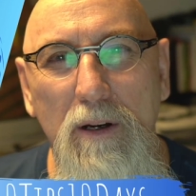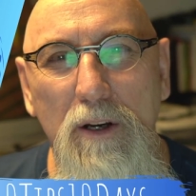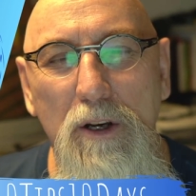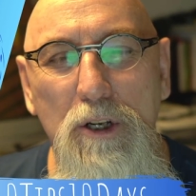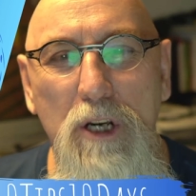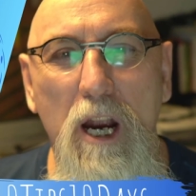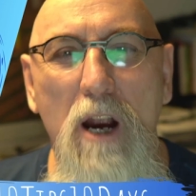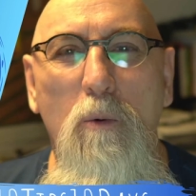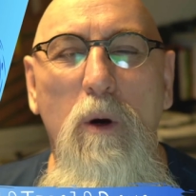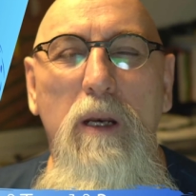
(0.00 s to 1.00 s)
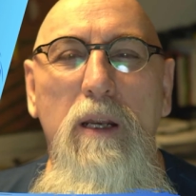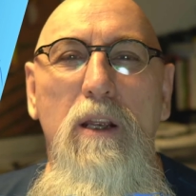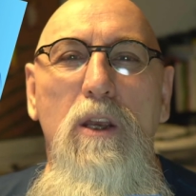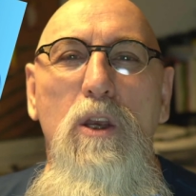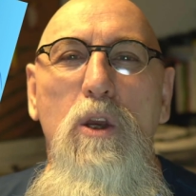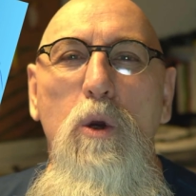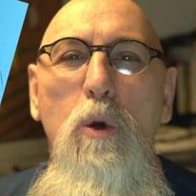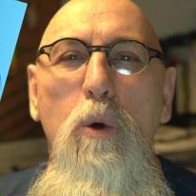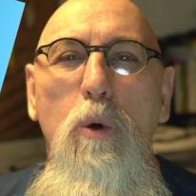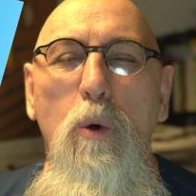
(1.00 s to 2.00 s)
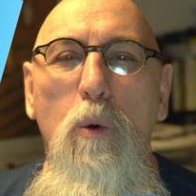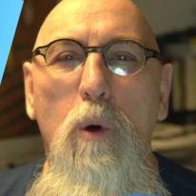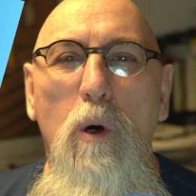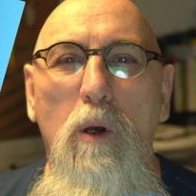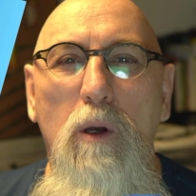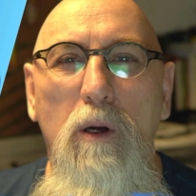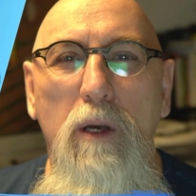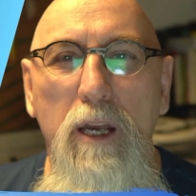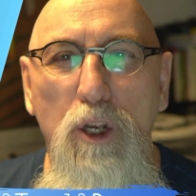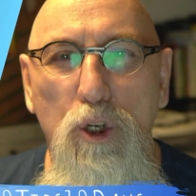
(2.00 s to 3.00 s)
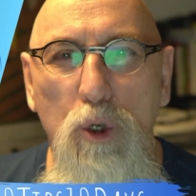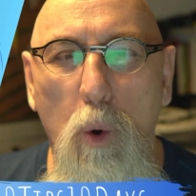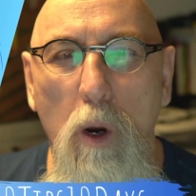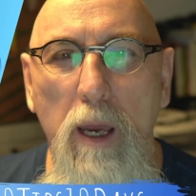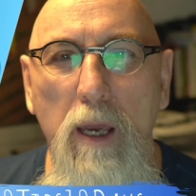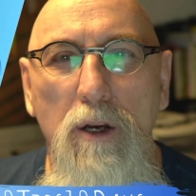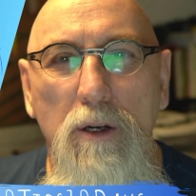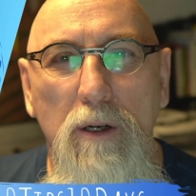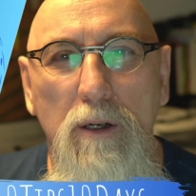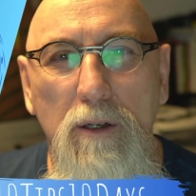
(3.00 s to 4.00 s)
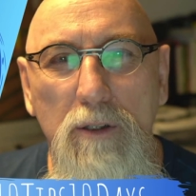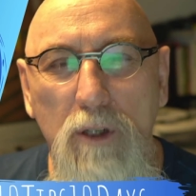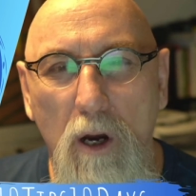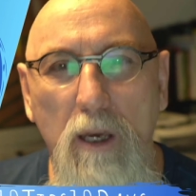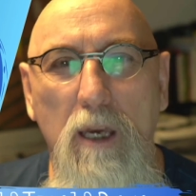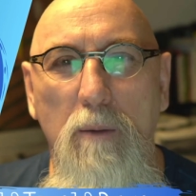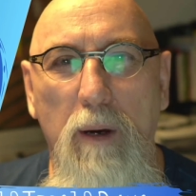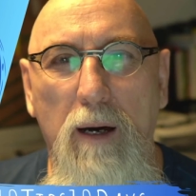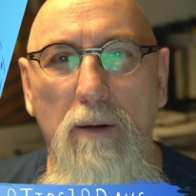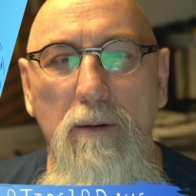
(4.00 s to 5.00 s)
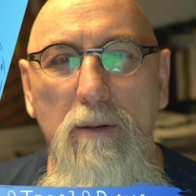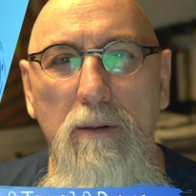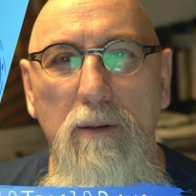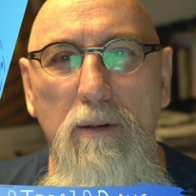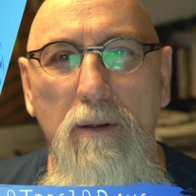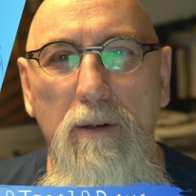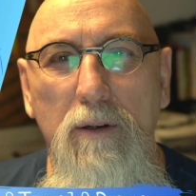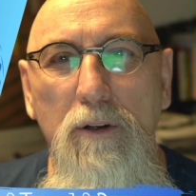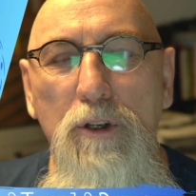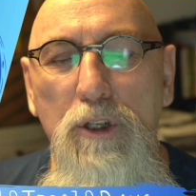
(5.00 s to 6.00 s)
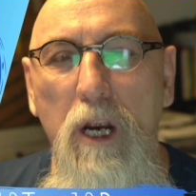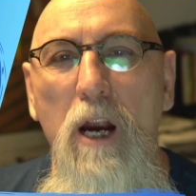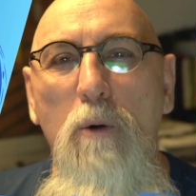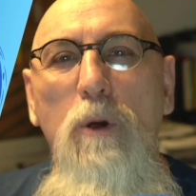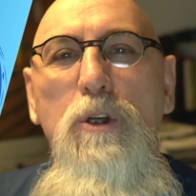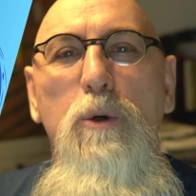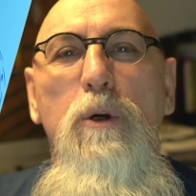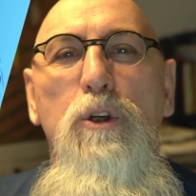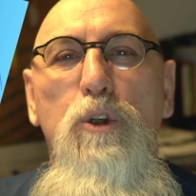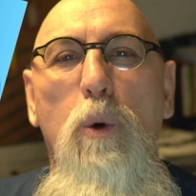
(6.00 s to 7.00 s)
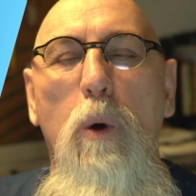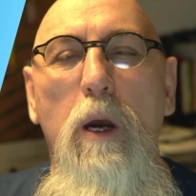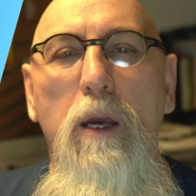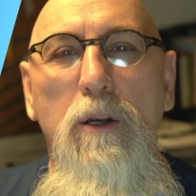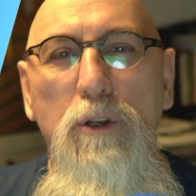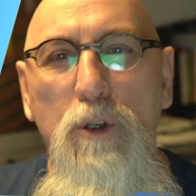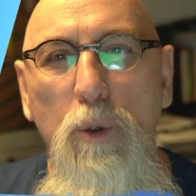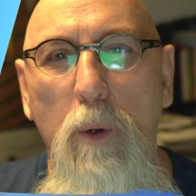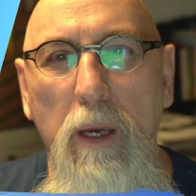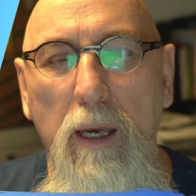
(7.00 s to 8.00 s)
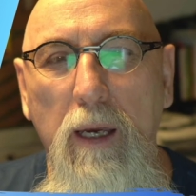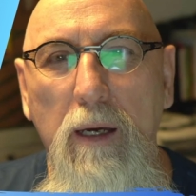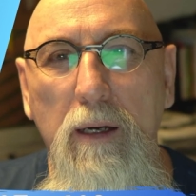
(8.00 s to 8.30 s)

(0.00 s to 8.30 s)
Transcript: Share what you enjoy talking about. Share what you enjoy doing.